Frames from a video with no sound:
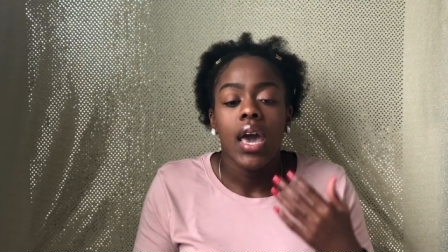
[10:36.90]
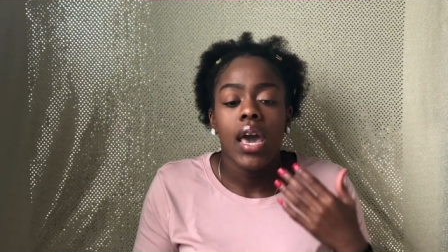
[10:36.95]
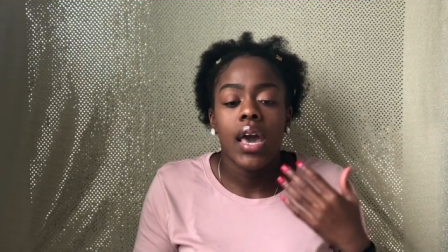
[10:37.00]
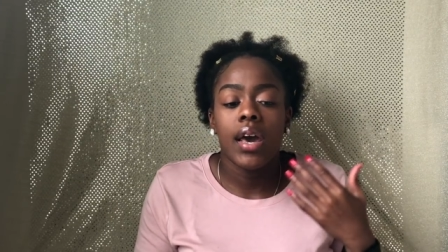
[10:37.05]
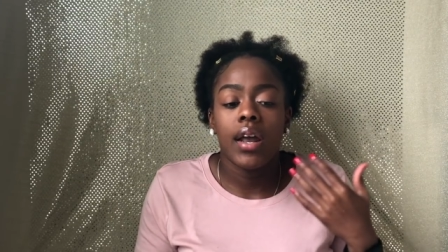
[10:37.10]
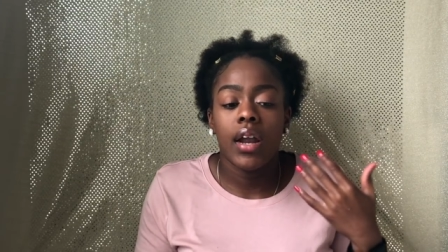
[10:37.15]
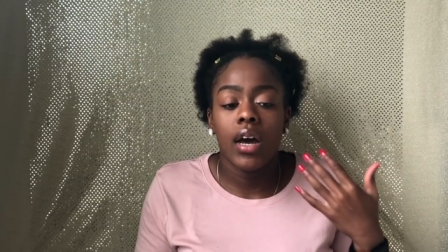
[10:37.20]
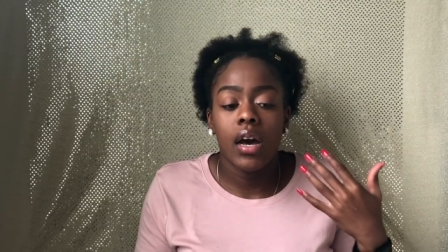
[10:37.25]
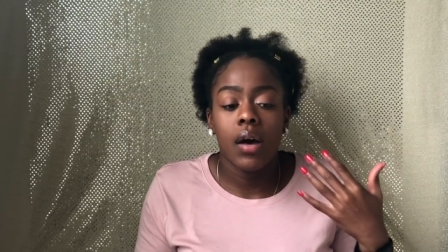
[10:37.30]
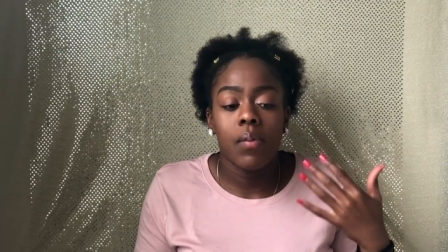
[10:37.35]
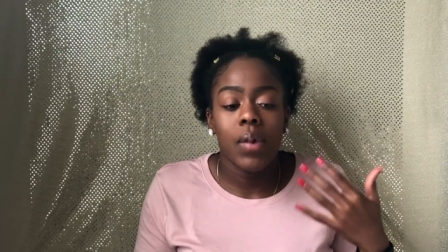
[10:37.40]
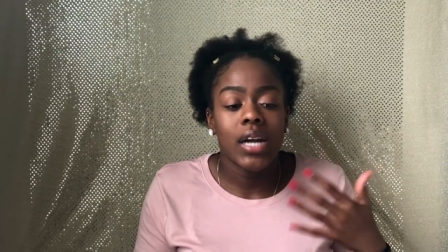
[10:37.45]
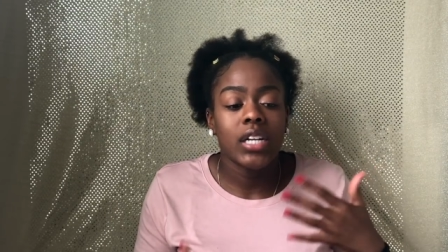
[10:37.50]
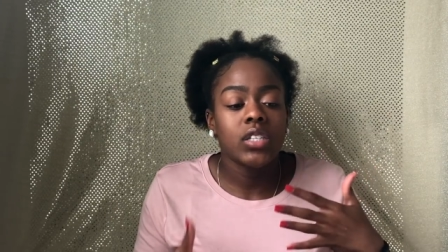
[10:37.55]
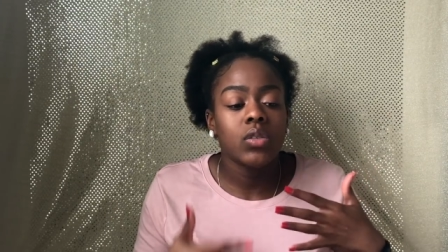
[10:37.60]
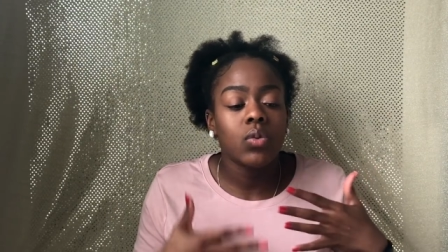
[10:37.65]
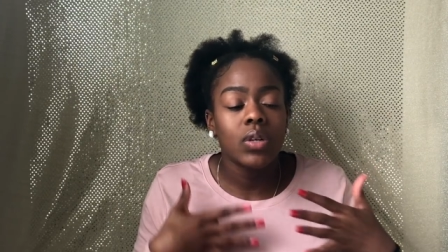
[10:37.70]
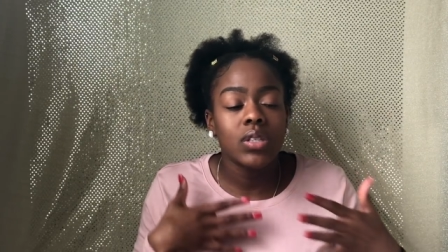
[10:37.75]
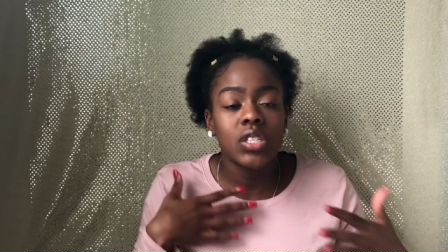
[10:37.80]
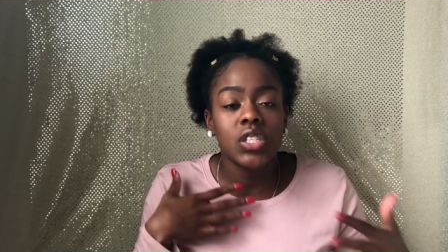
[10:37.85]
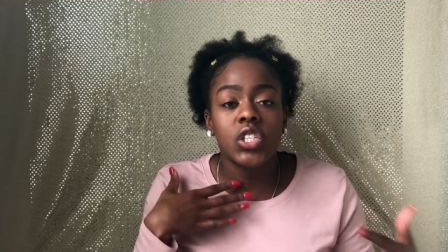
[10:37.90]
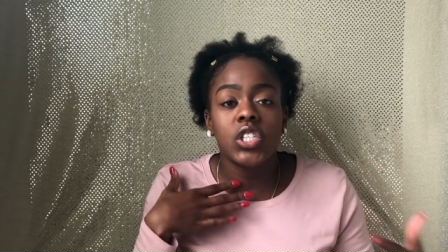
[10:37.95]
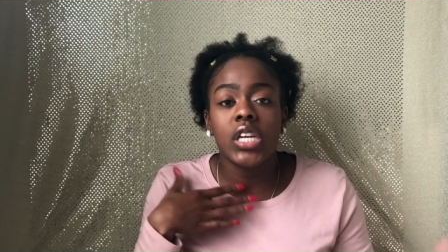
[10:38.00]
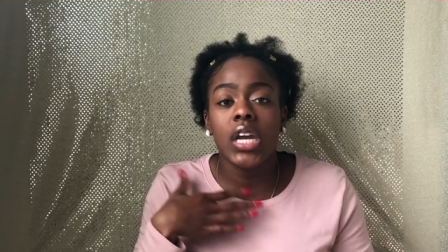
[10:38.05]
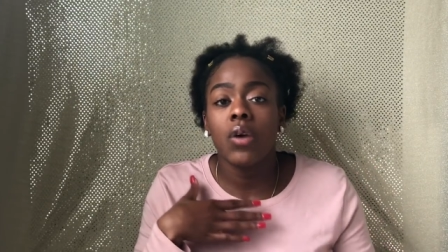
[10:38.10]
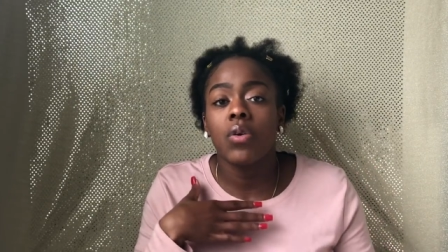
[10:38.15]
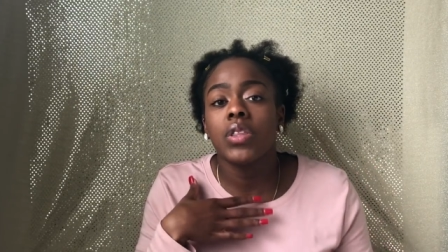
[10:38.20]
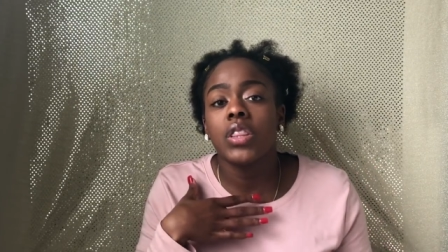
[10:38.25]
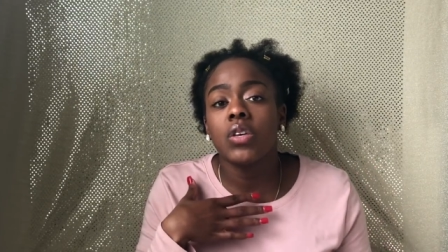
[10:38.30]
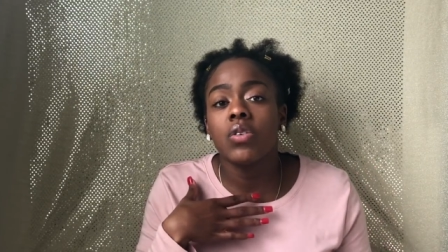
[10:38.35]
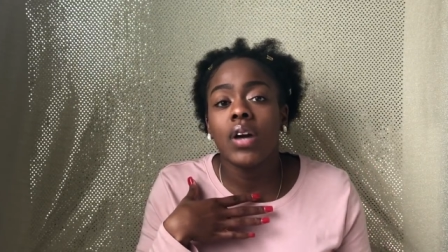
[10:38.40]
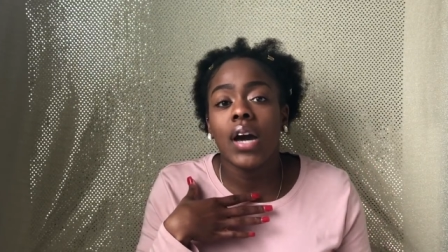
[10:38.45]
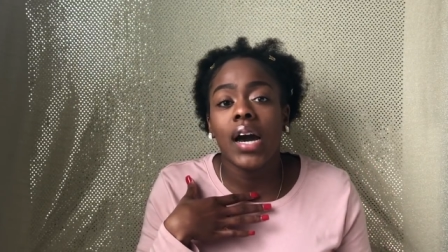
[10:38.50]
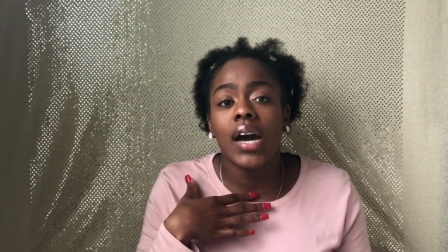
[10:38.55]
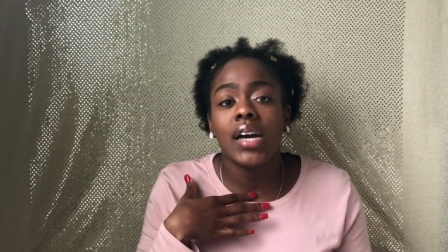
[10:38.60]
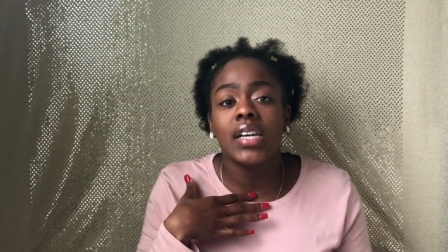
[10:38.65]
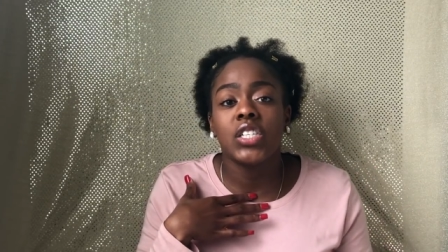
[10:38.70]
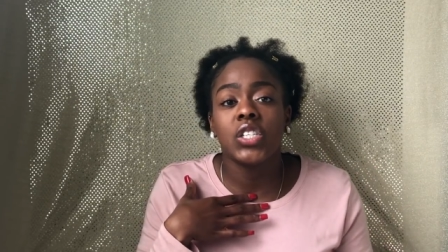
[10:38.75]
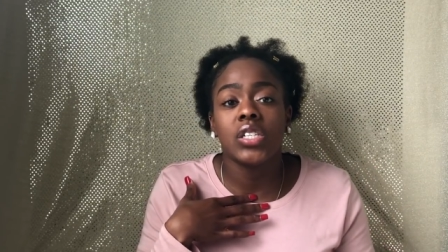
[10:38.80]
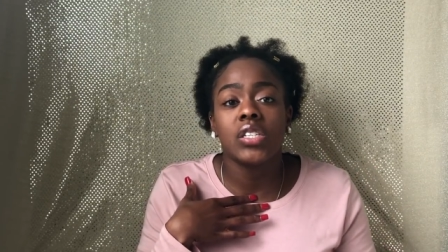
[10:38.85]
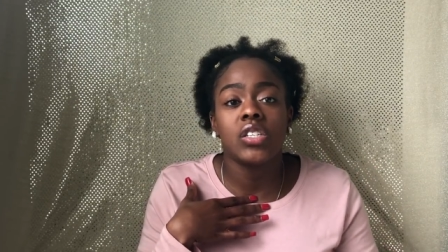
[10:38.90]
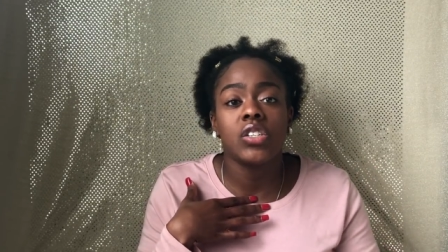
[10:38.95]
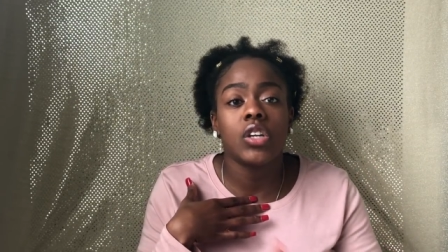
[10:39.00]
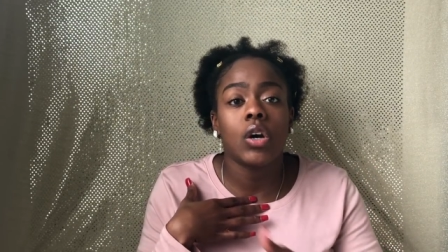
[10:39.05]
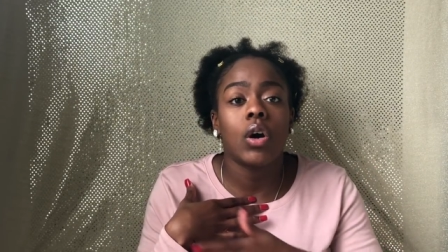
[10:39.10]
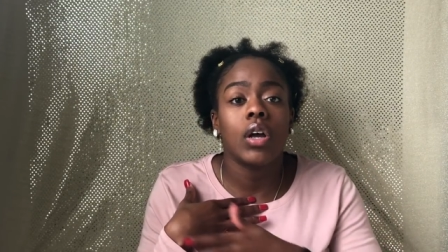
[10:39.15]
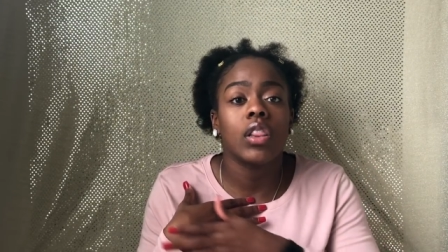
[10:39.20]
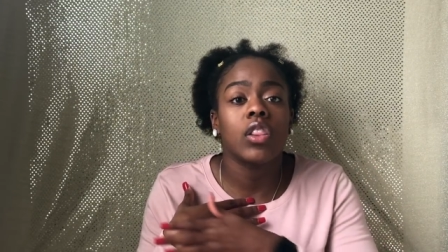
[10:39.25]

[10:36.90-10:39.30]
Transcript: and um, I just wanted to share with you guys just, you know,